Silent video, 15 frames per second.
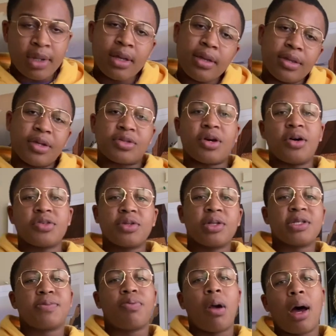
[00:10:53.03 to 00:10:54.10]
There's also this
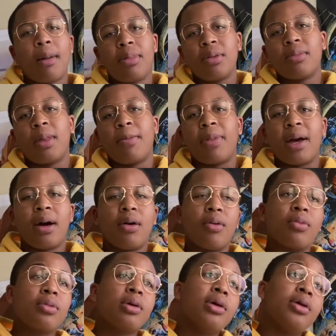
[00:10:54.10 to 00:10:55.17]
problem about
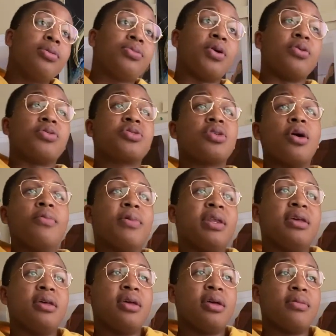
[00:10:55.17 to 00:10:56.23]
there's so
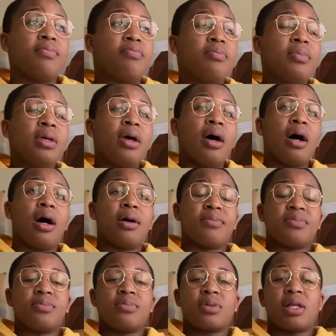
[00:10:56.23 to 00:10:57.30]
many
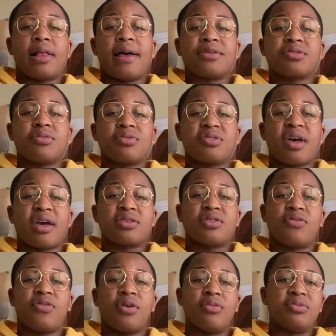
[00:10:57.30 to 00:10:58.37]
classical
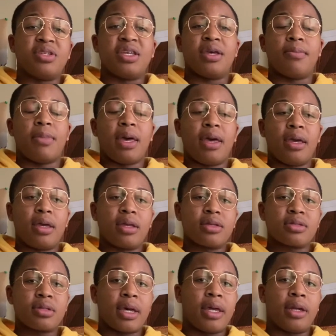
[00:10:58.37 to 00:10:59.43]
saxophone DMAs
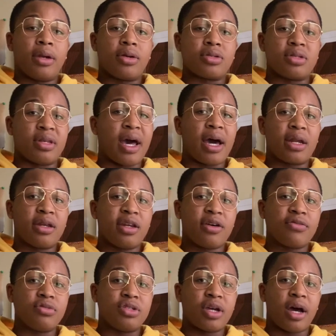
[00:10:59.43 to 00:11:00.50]
and there's not enough
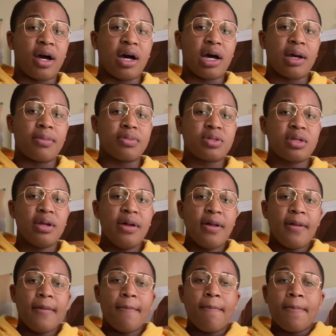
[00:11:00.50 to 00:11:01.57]
jobs.
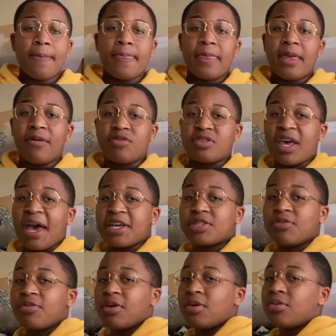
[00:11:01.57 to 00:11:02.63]
If
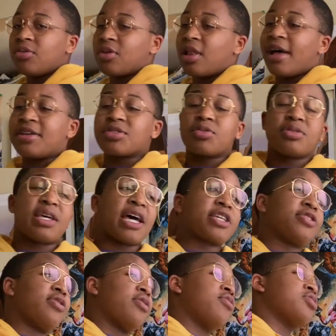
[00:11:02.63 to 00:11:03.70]
classical saxophone